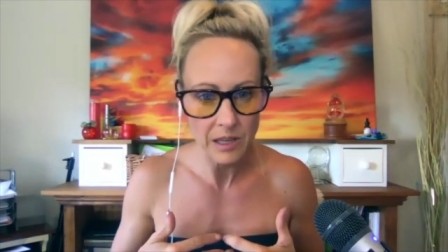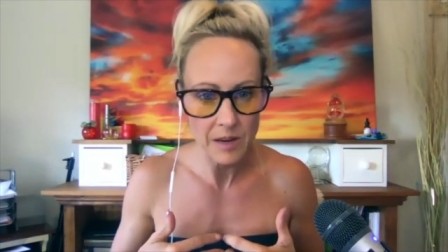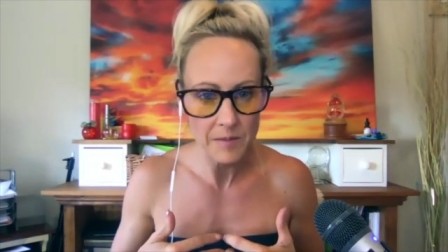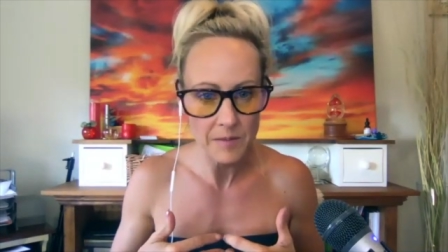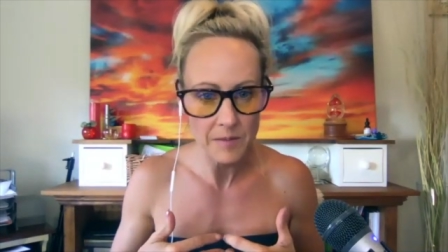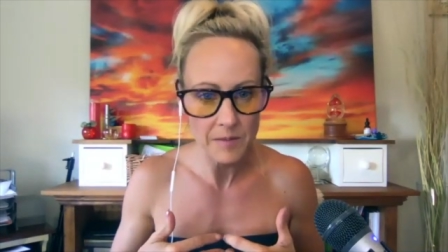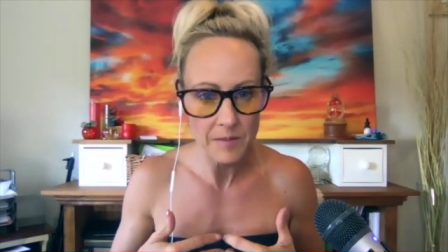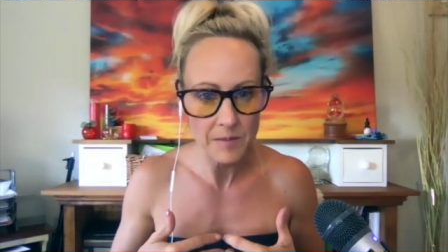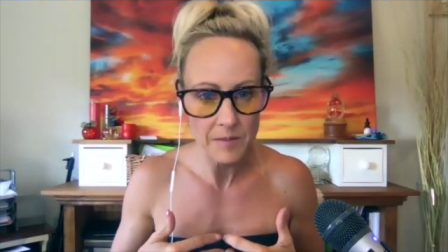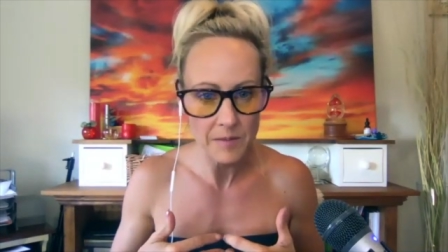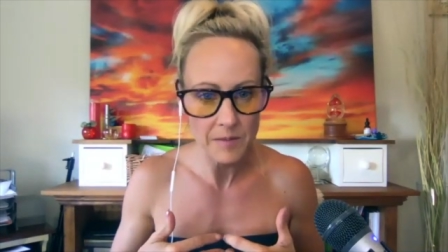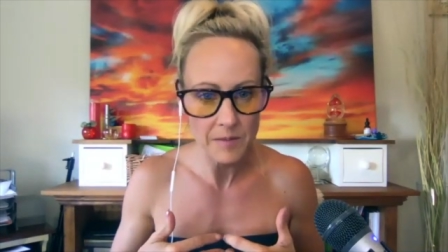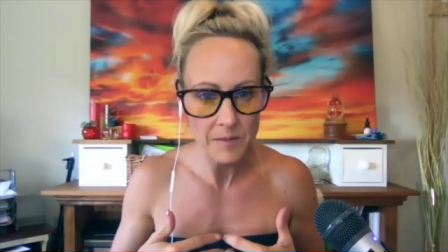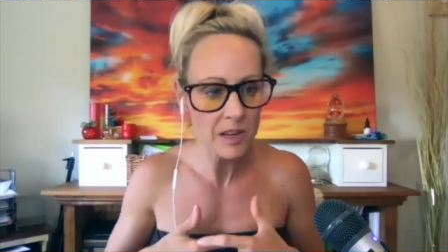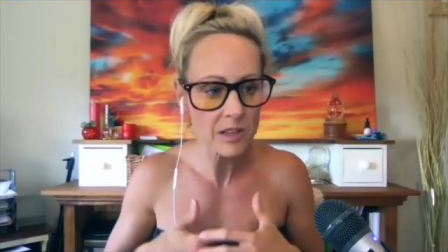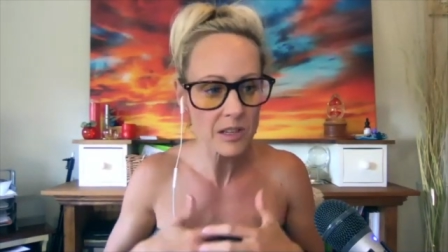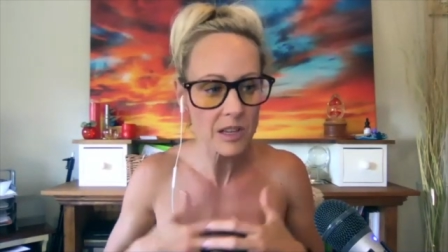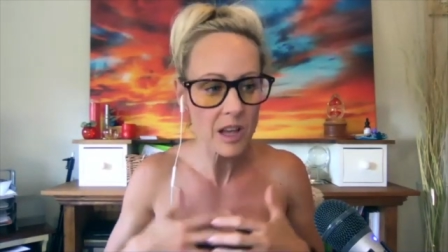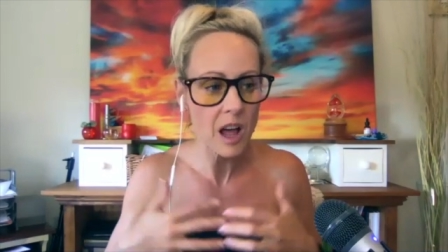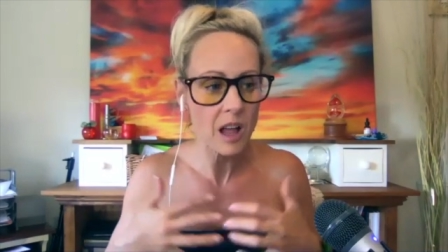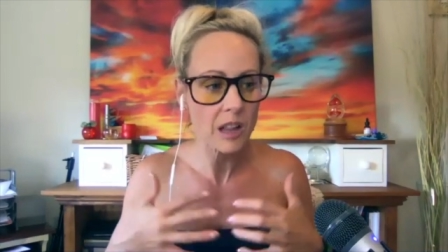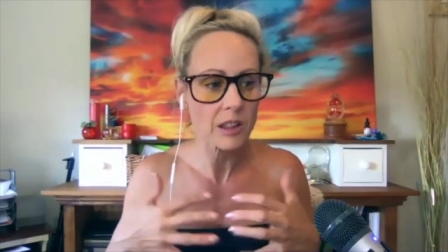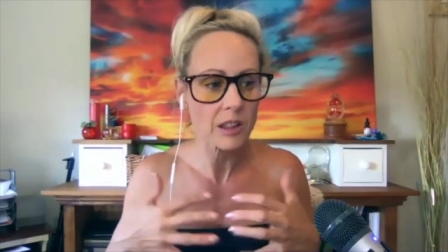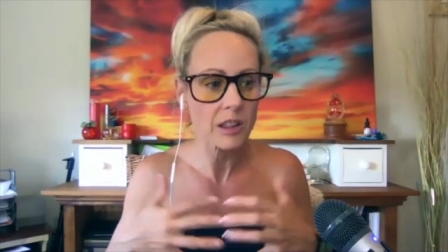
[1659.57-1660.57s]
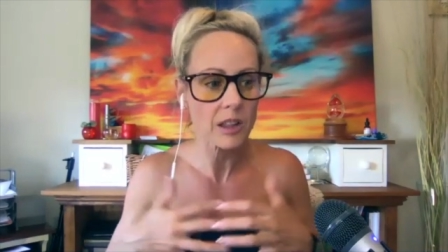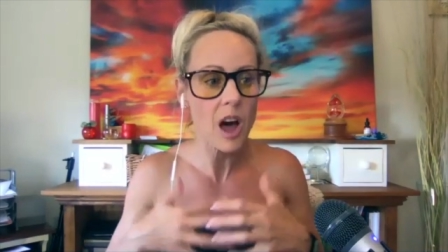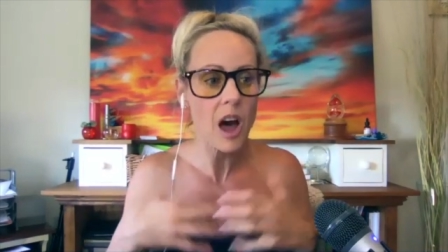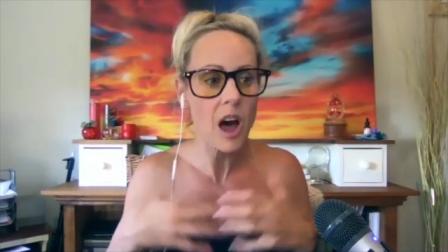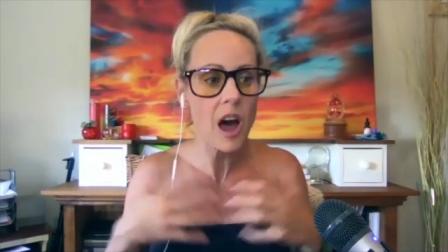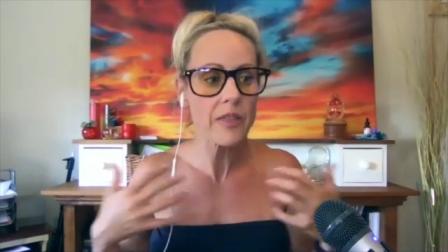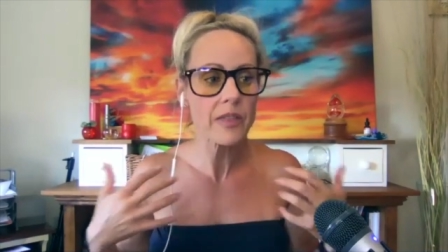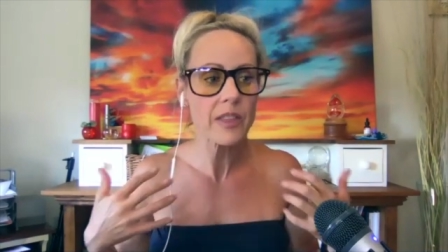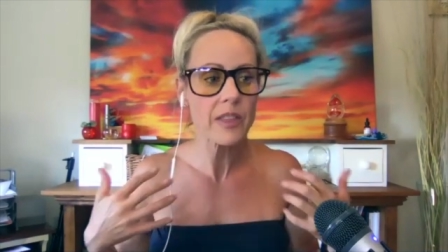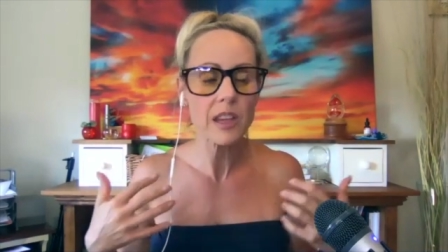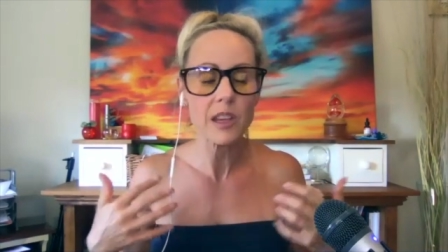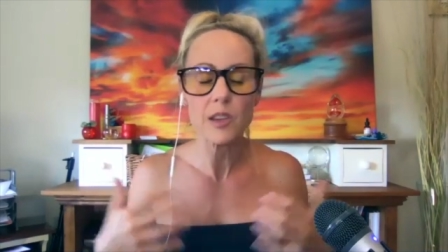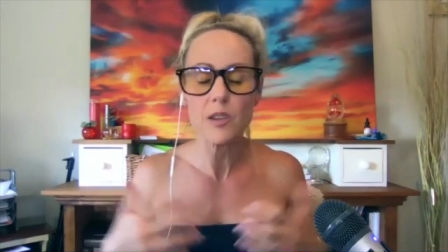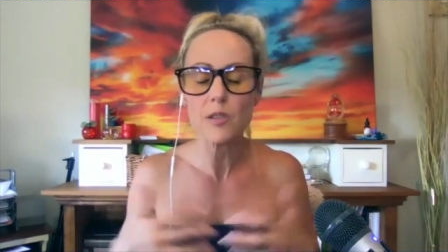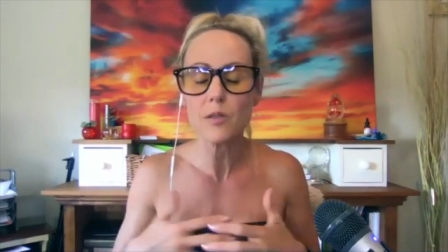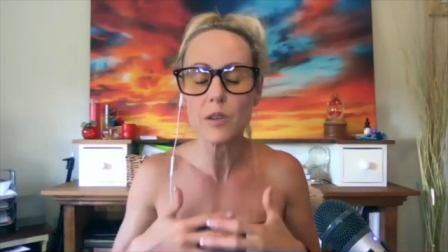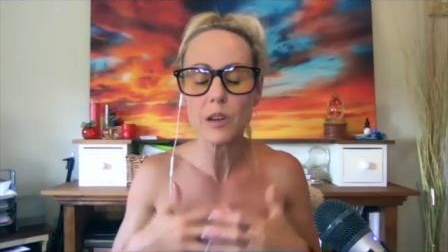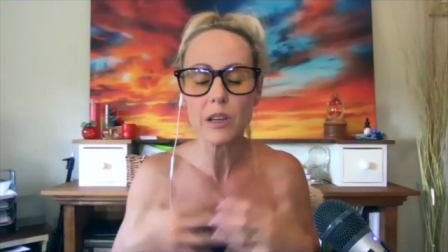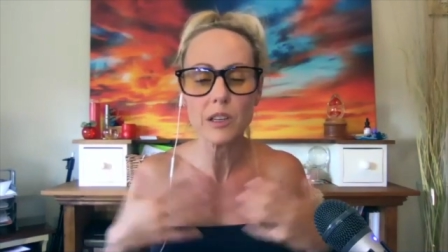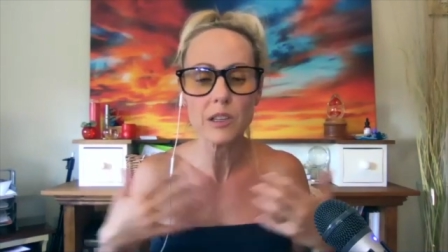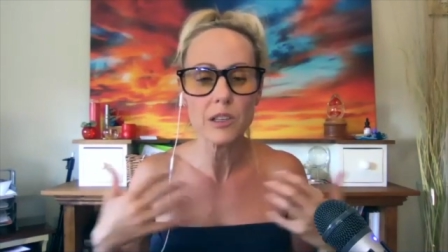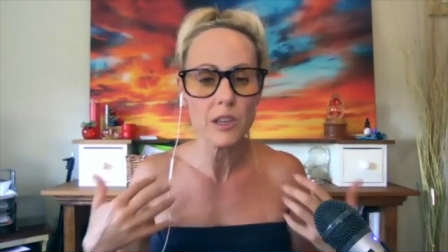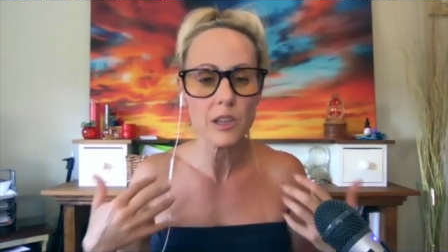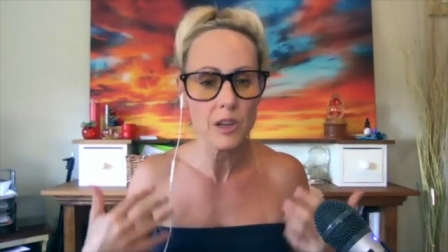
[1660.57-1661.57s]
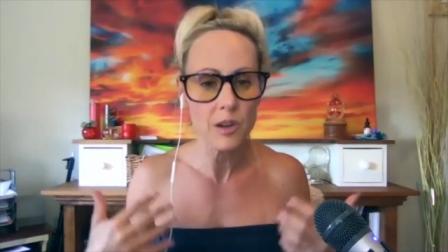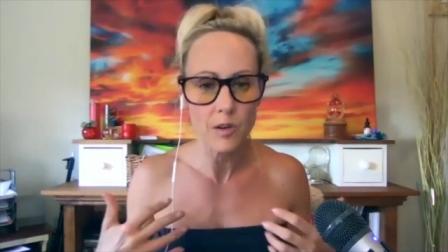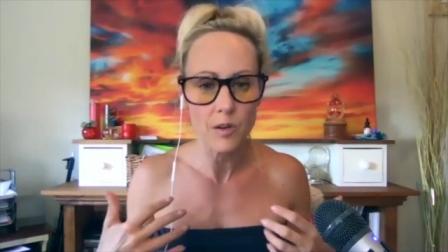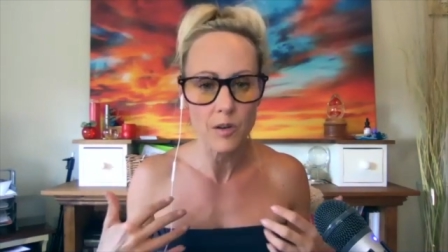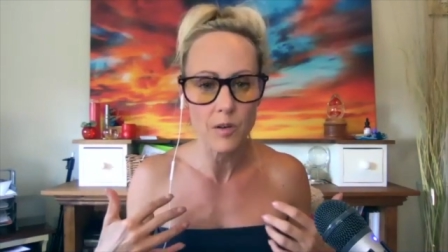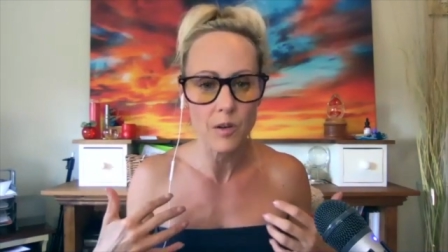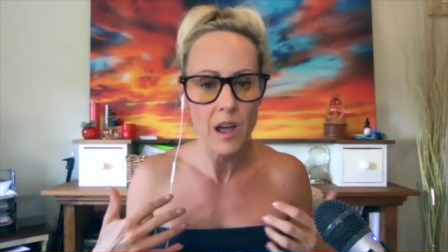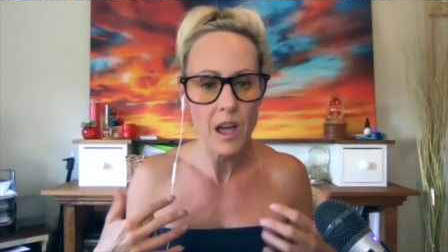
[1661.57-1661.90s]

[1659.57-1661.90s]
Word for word: because there's a lot that you can do